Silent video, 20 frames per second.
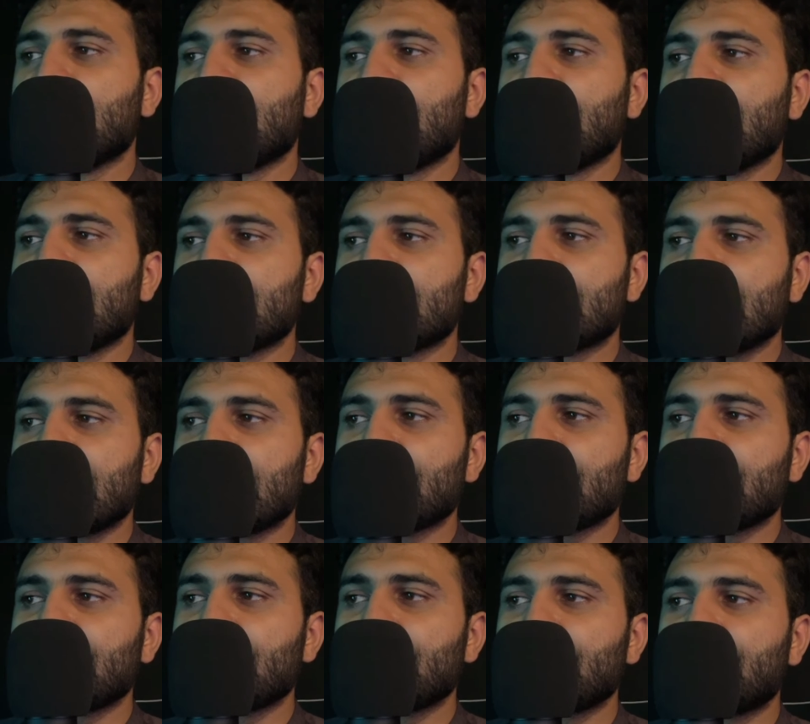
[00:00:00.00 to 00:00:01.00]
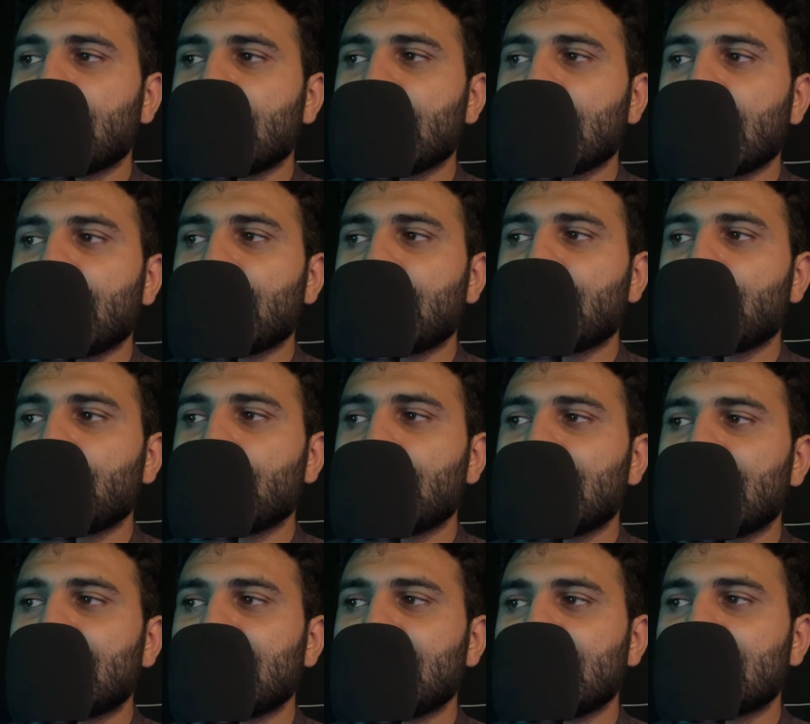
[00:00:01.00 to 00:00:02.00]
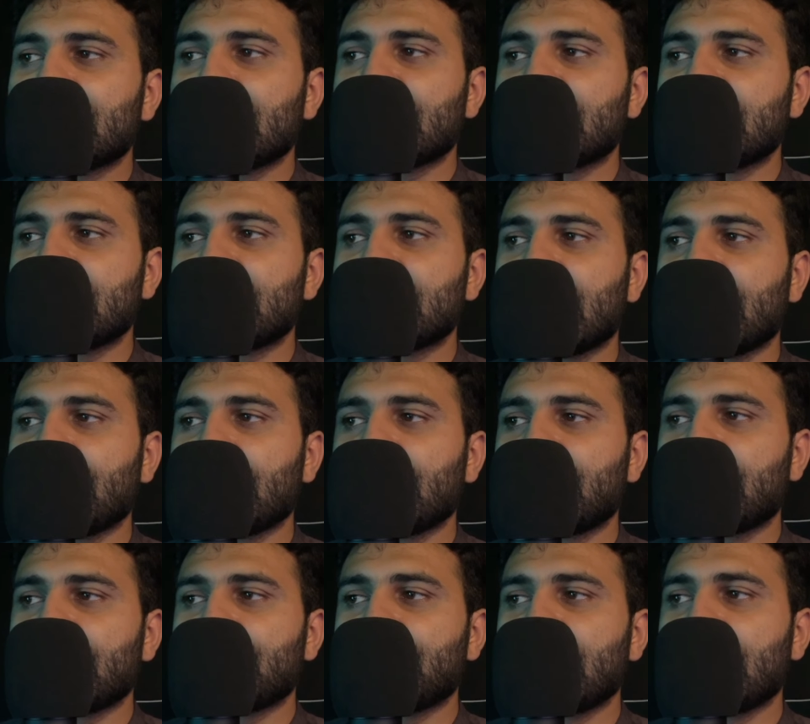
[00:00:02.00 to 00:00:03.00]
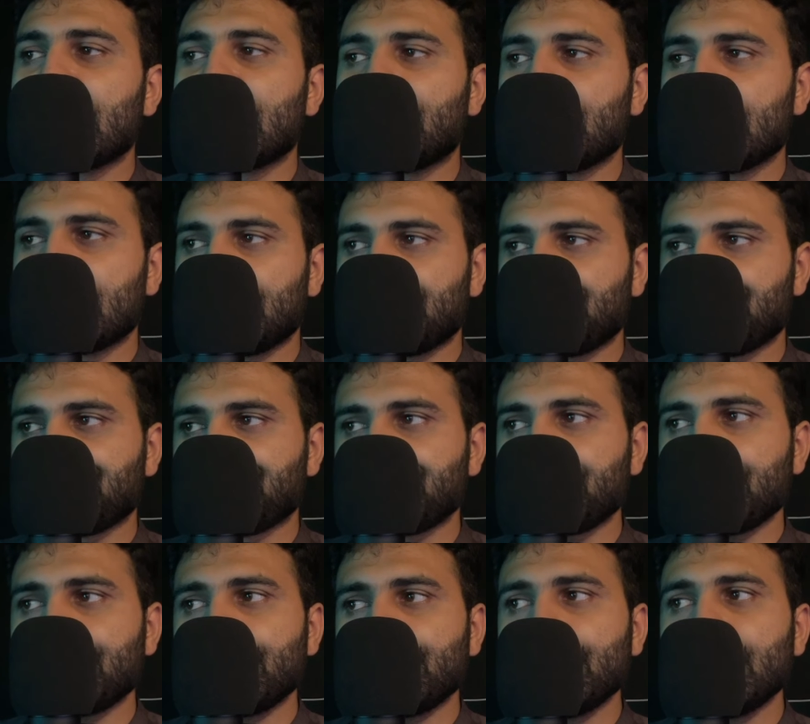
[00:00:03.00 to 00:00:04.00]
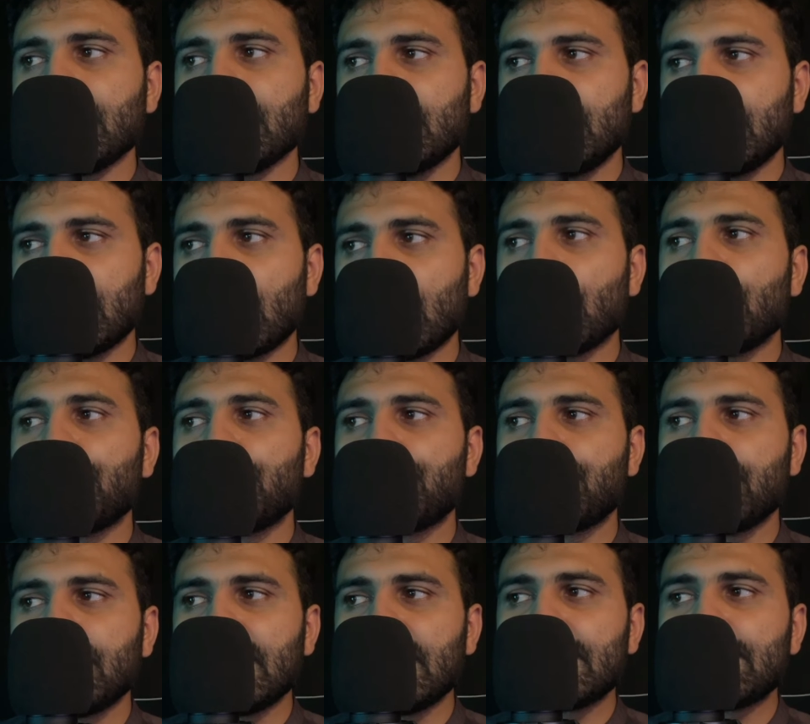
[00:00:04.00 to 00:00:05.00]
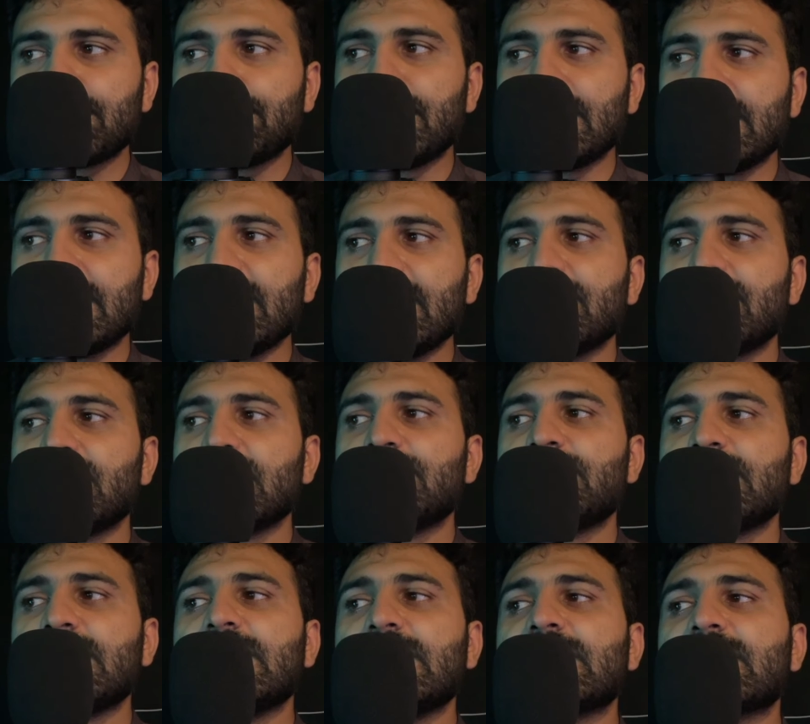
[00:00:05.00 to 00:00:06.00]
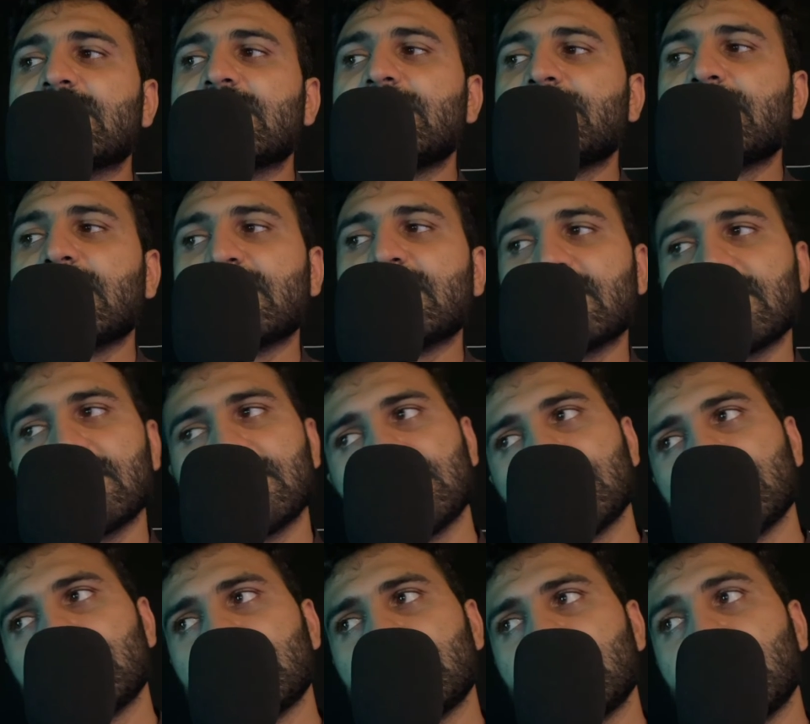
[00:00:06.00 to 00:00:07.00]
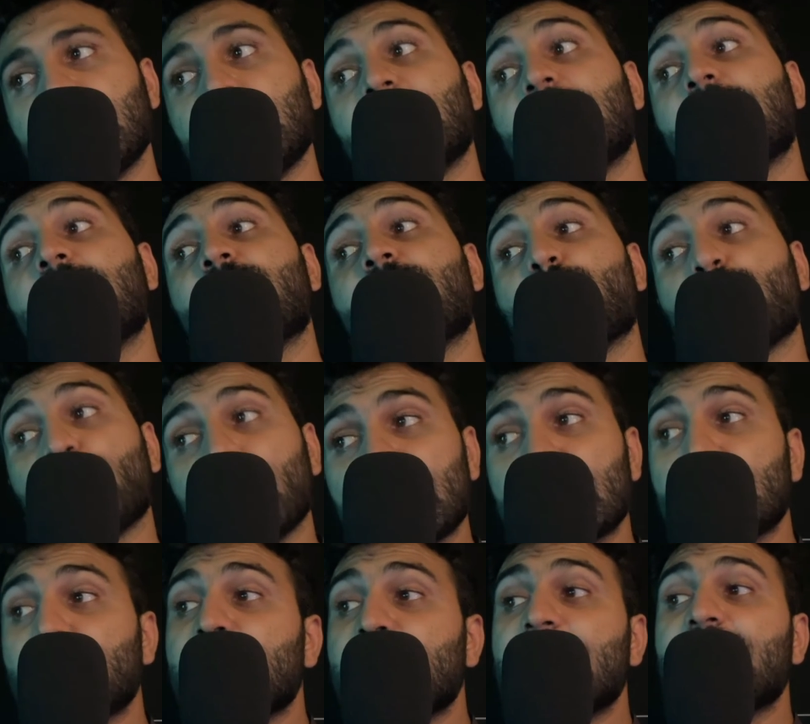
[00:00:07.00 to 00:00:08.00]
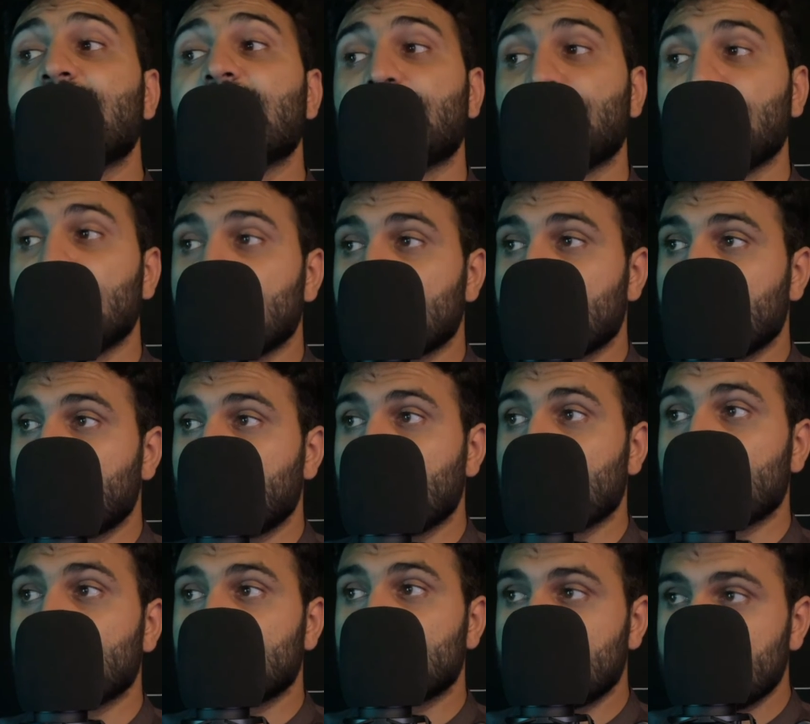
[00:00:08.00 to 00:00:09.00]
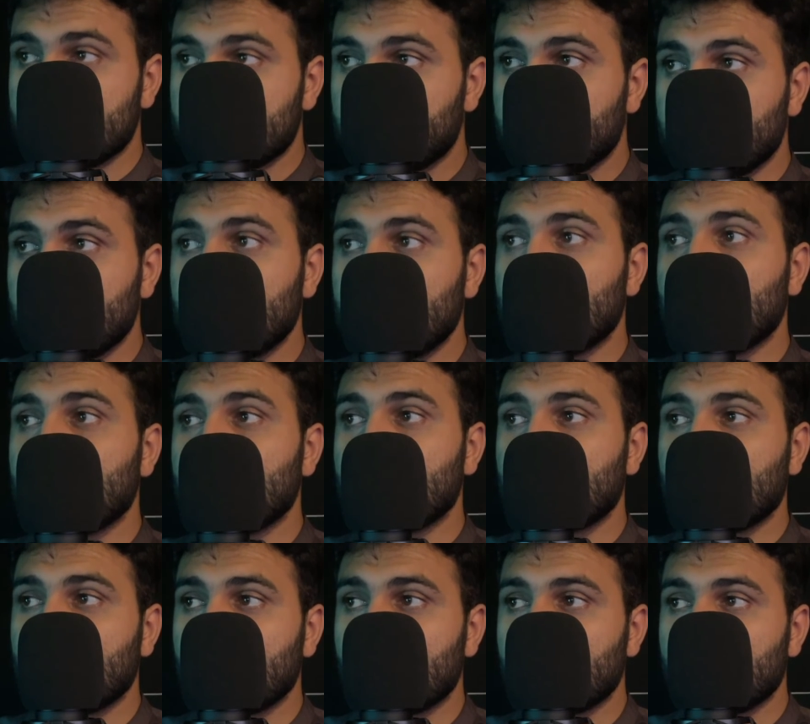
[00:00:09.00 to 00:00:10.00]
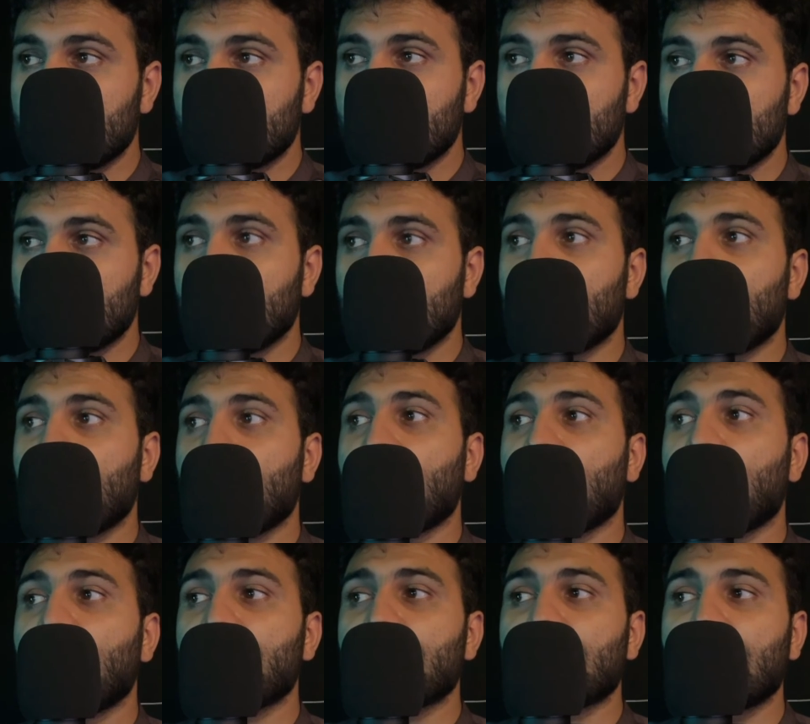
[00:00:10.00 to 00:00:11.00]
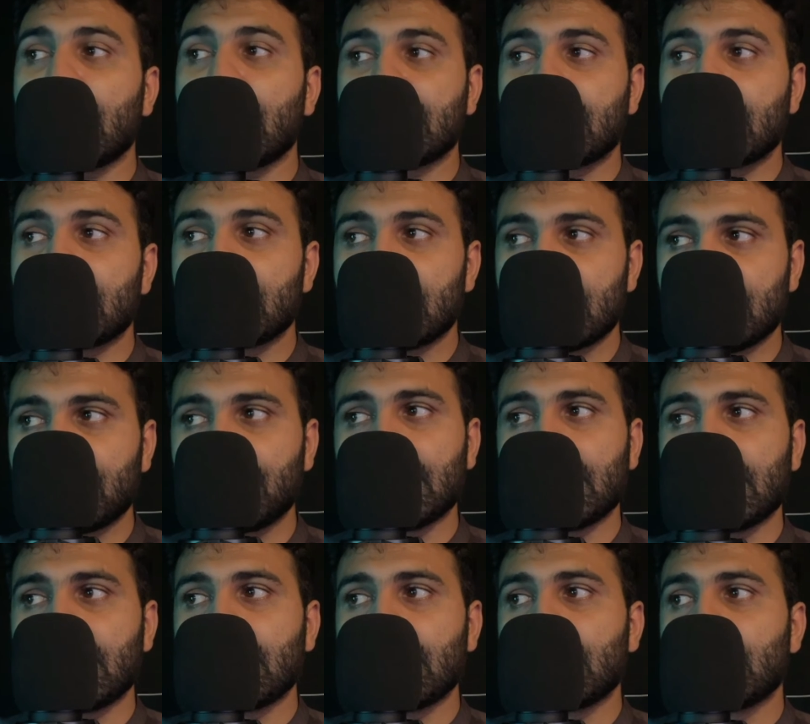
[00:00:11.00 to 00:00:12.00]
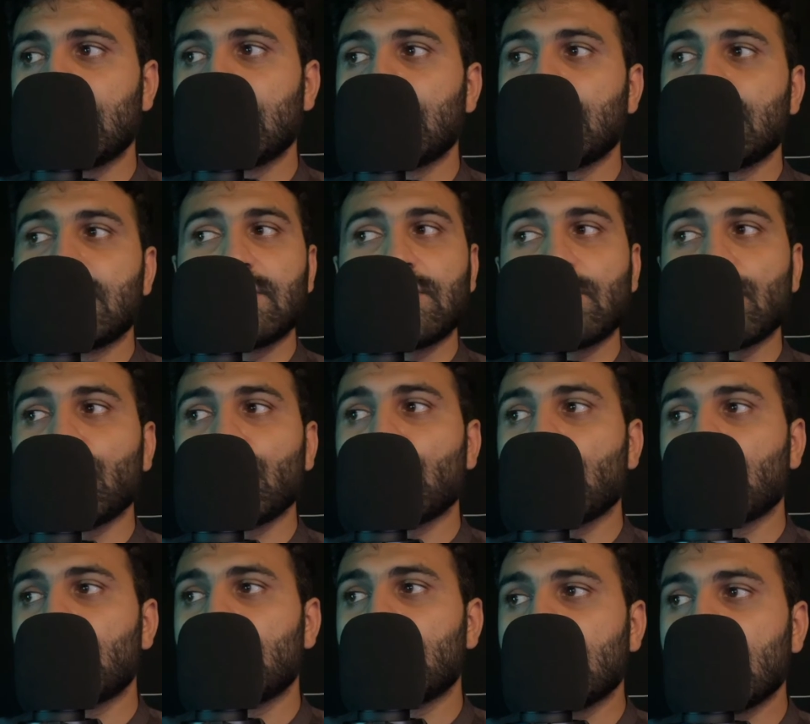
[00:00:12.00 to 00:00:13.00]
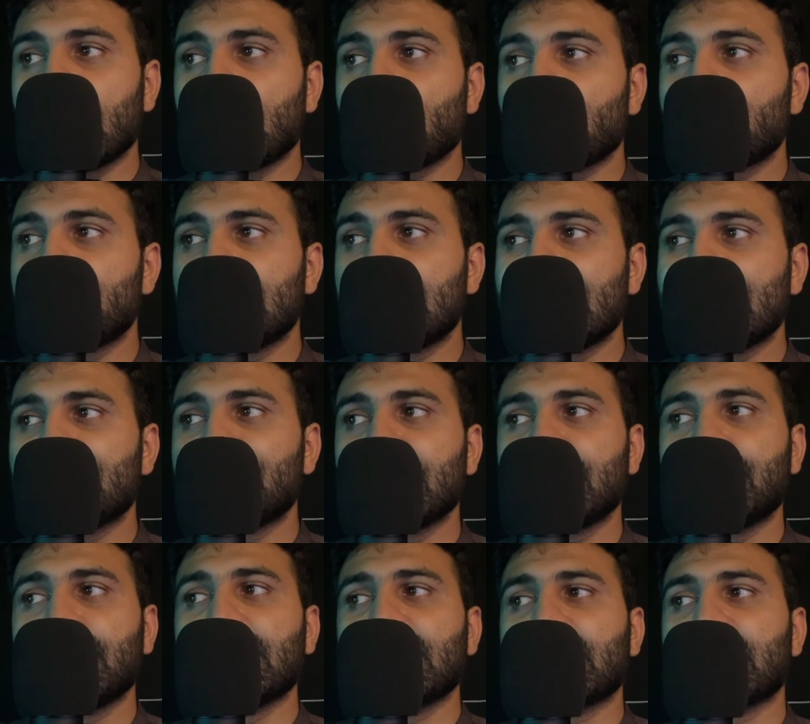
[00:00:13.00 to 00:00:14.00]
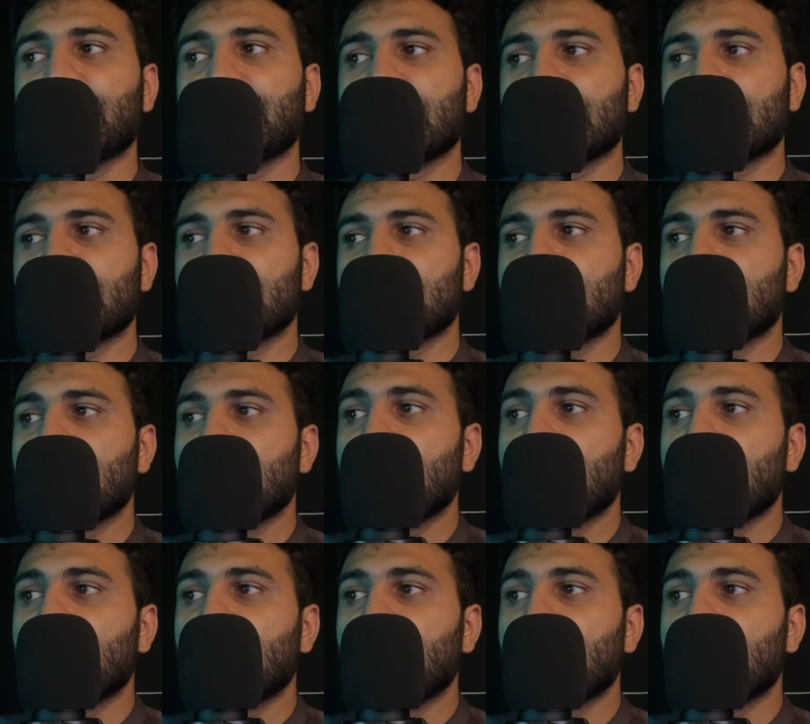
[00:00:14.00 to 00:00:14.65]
And then whenever we will reach at this level, what will happen? Now it b will be incremented. What b will be incremented? This b or either this b? No, none of these will be incremented.